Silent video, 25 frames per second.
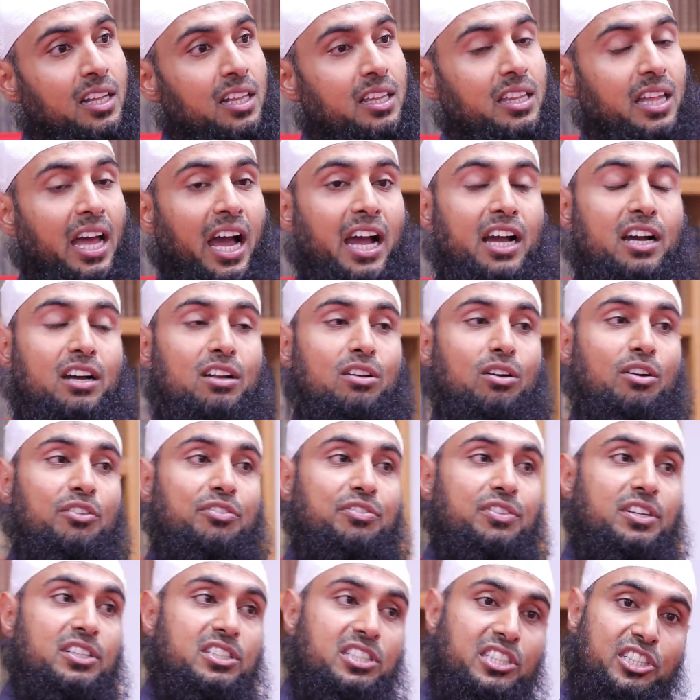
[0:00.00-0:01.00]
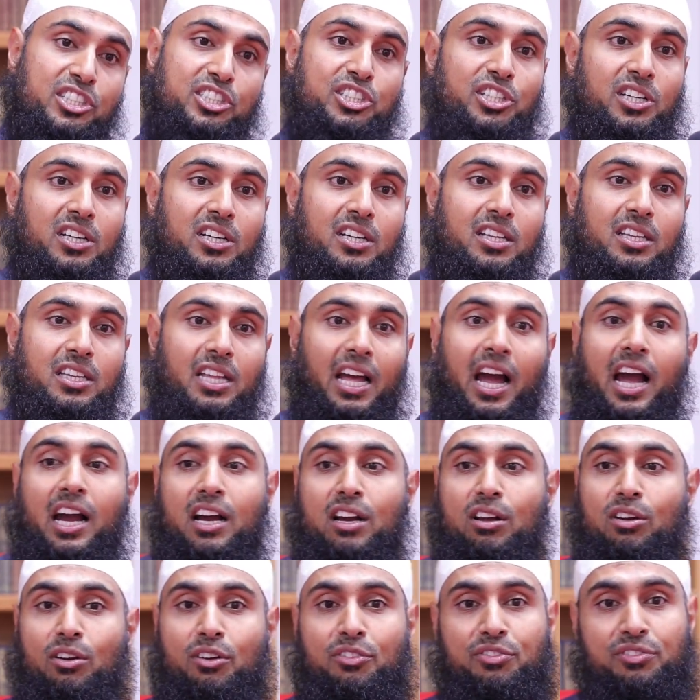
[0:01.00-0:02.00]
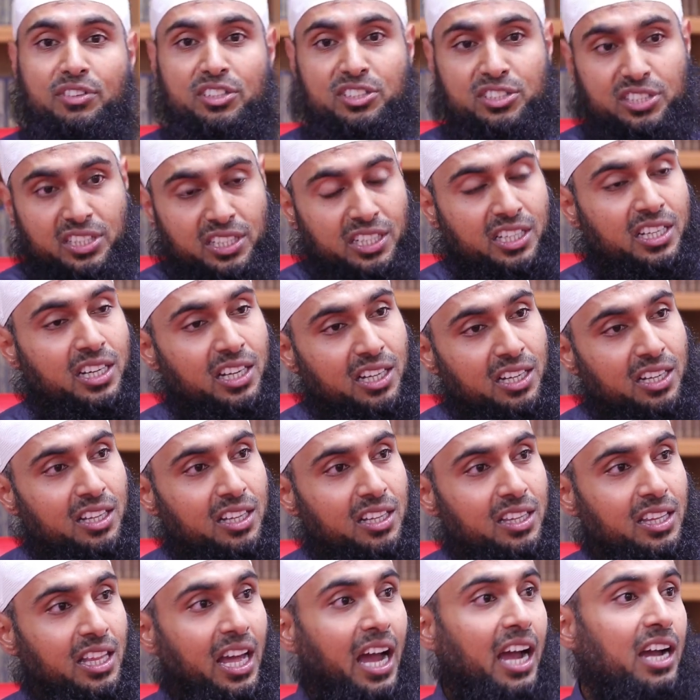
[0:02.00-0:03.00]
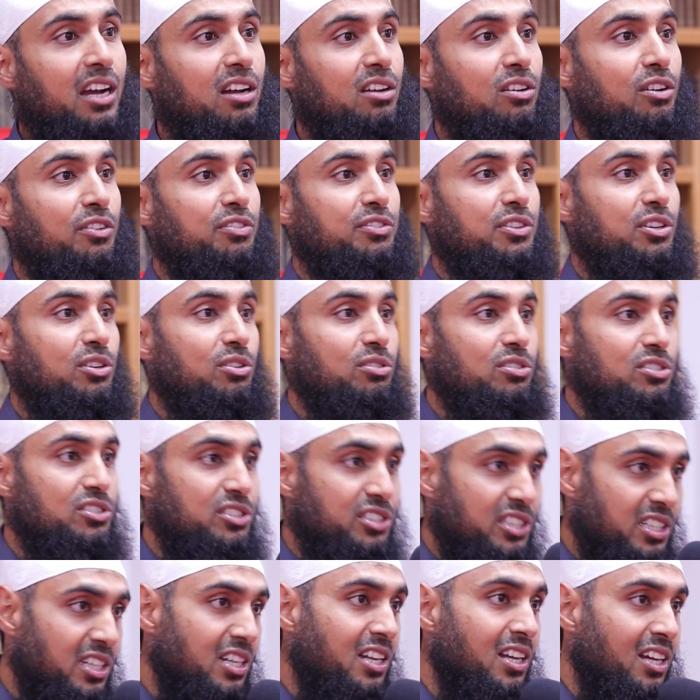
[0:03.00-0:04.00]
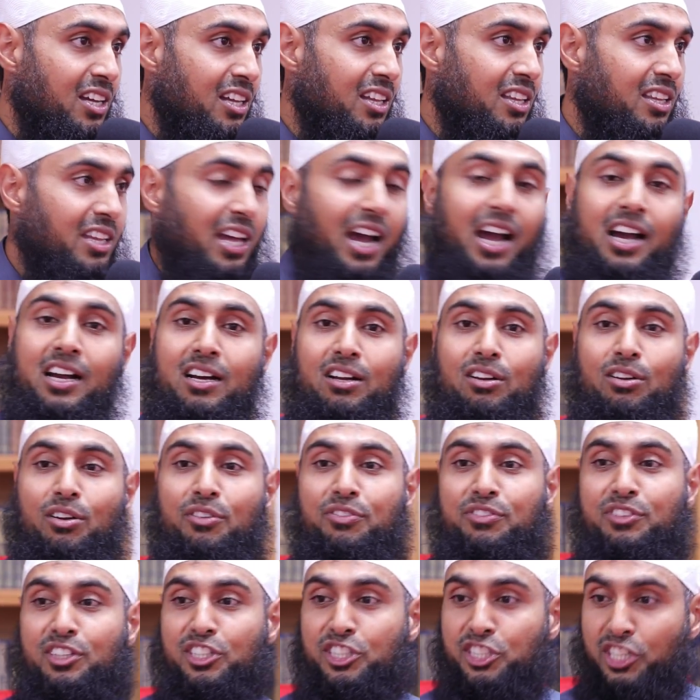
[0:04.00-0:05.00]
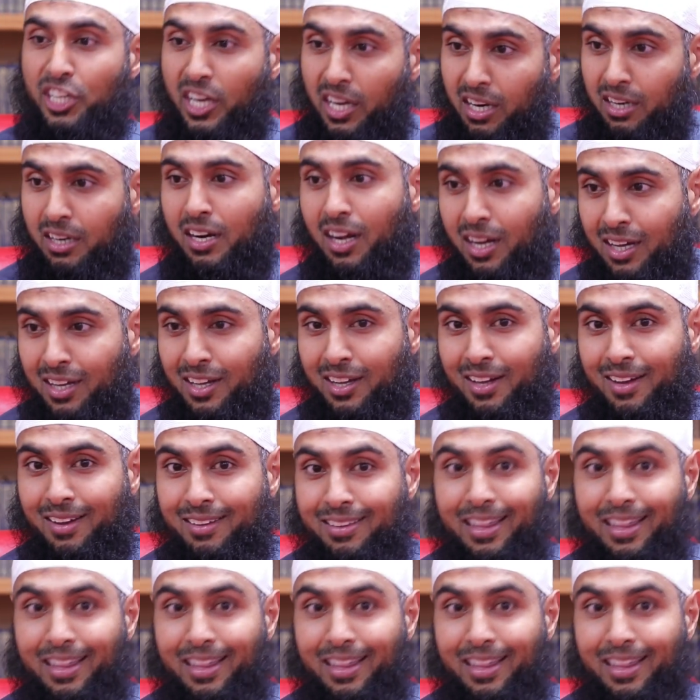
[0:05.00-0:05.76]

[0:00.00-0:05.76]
the angle of the teacher, the angle of the seeker, the angle of the concealer, the angle of the sharer,